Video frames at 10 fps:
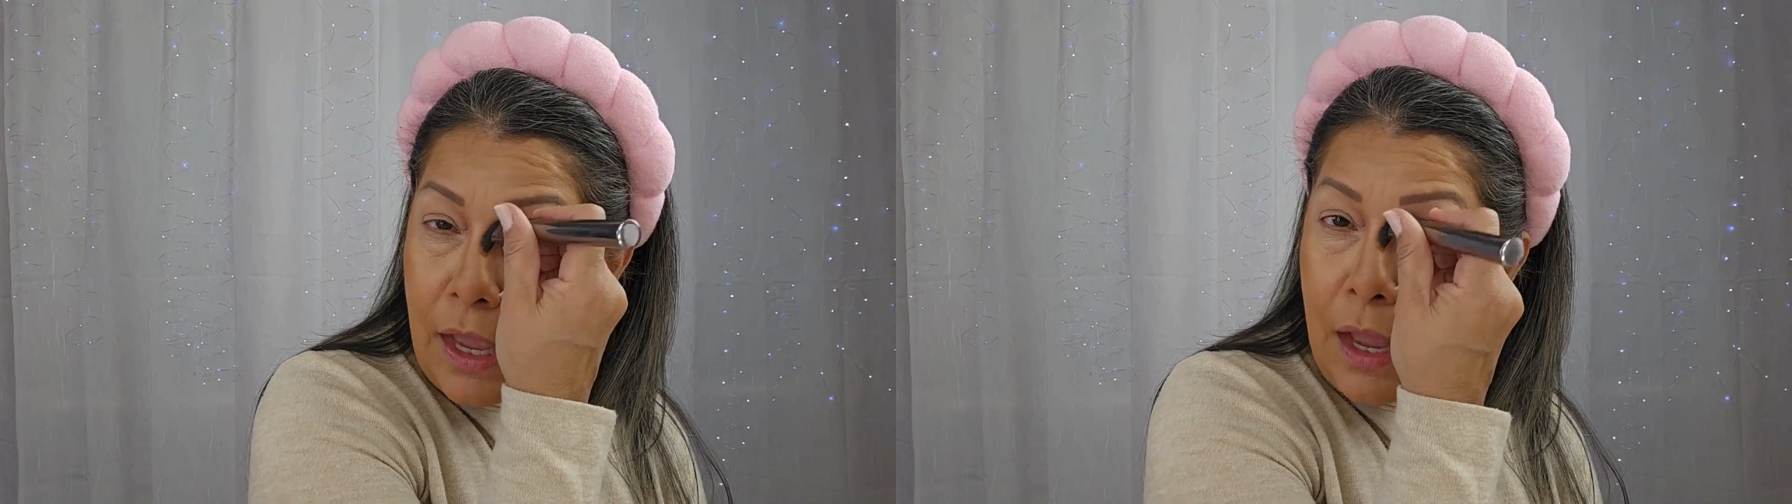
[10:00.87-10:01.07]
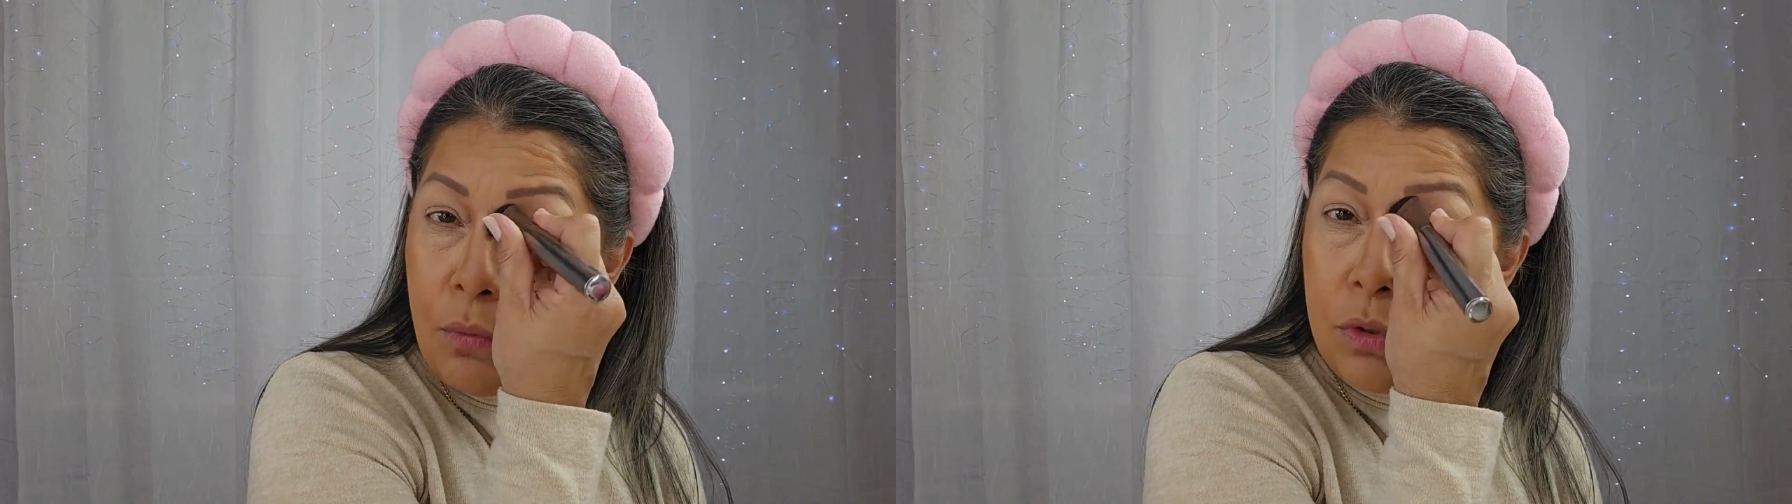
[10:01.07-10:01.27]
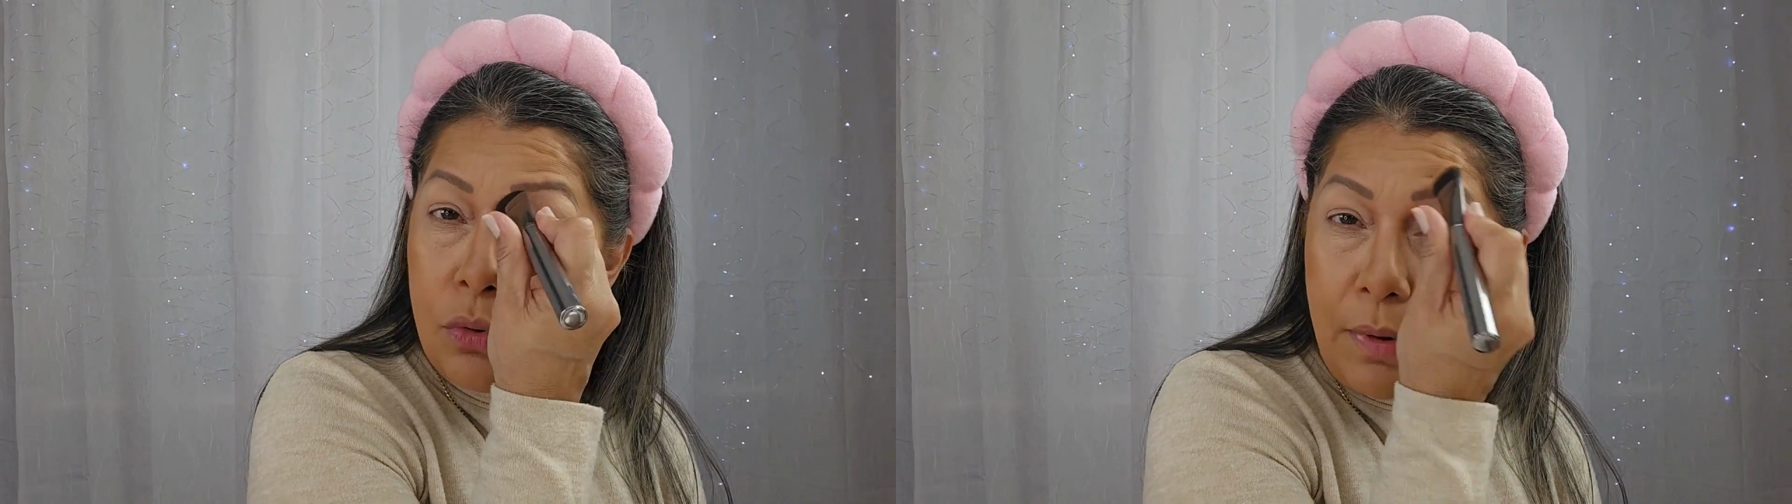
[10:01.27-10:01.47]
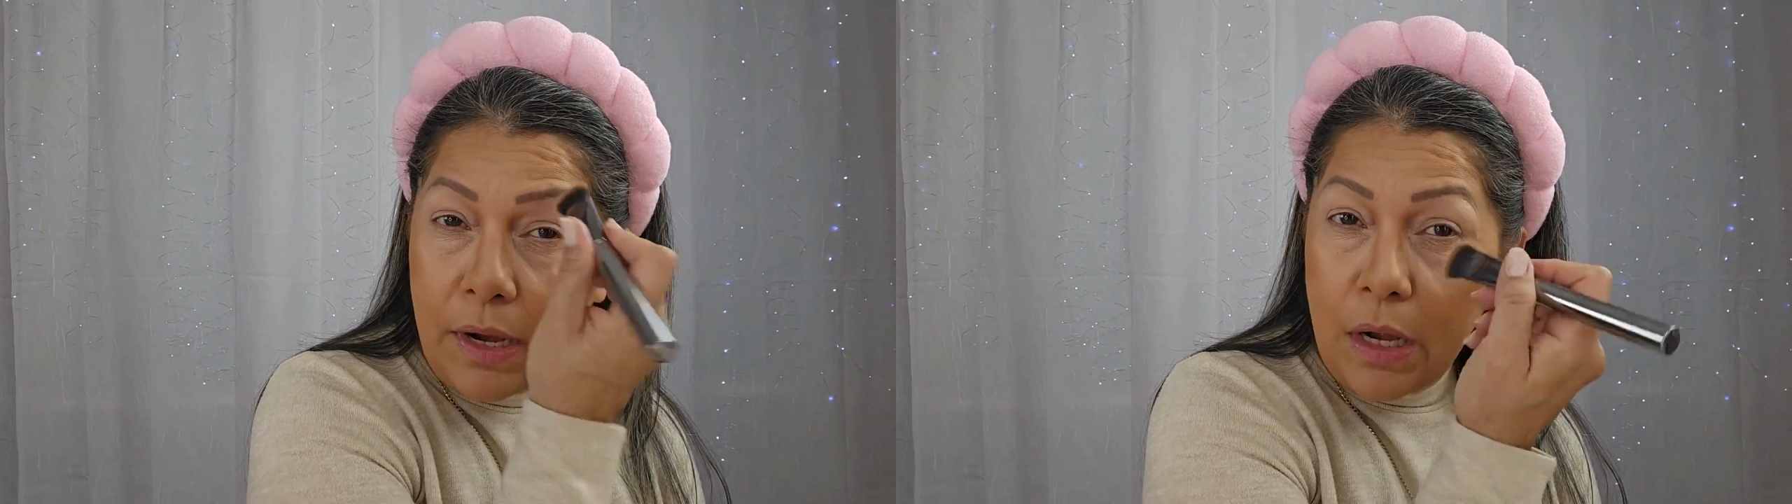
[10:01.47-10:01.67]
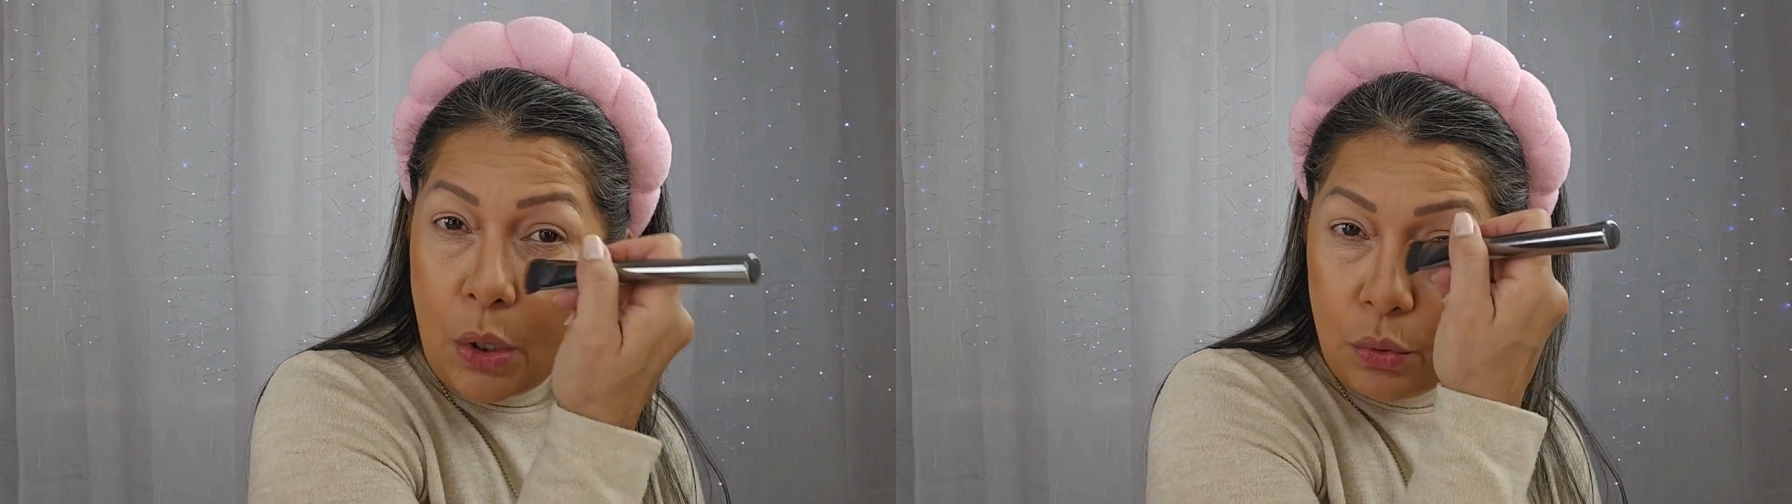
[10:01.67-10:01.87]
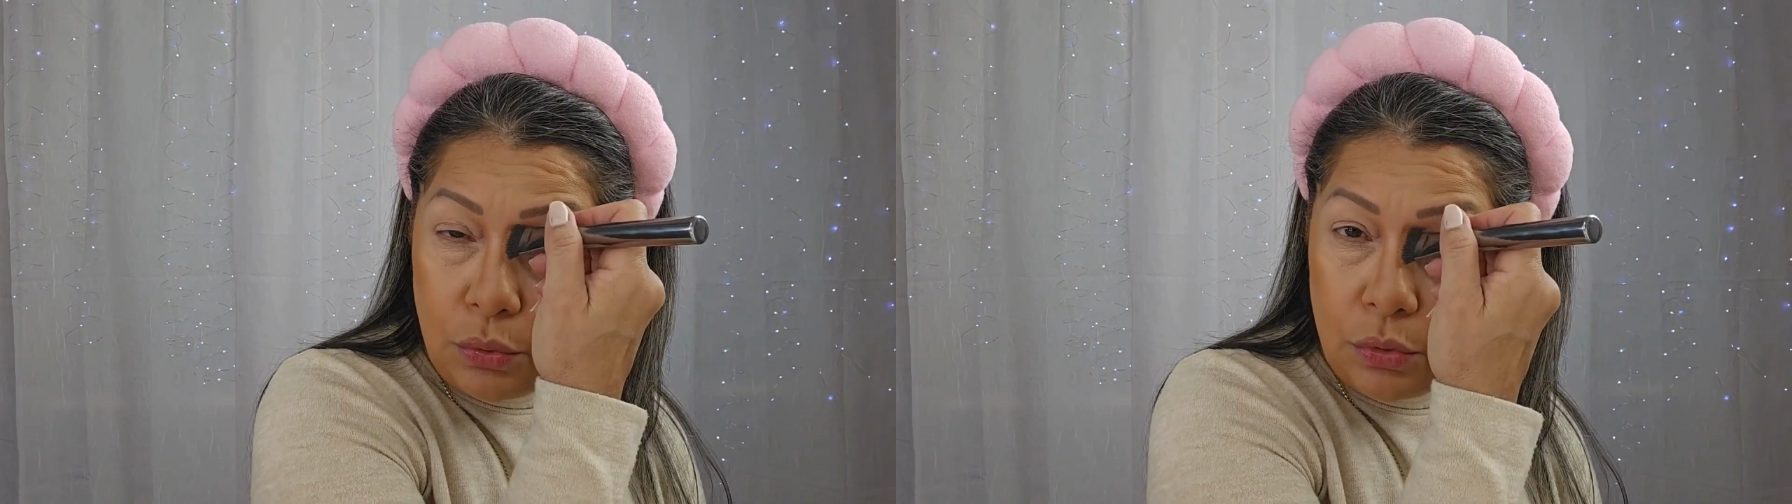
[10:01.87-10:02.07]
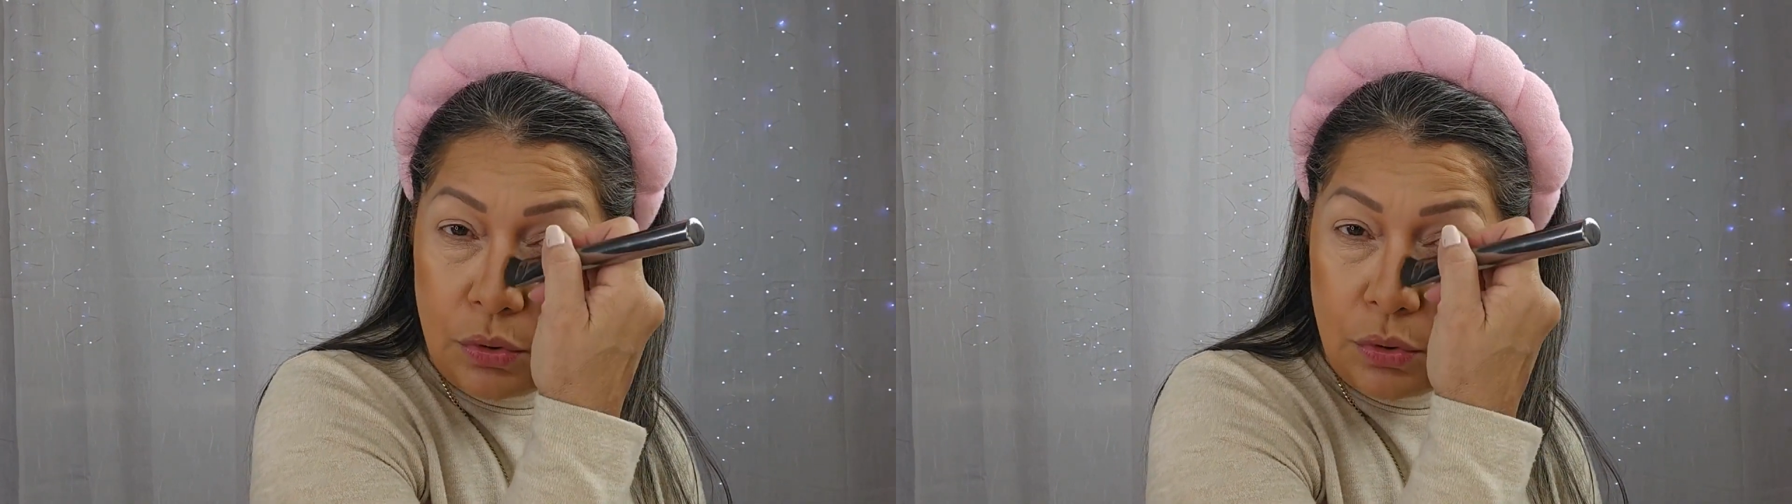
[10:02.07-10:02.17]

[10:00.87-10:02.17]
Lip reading: I will do my nose.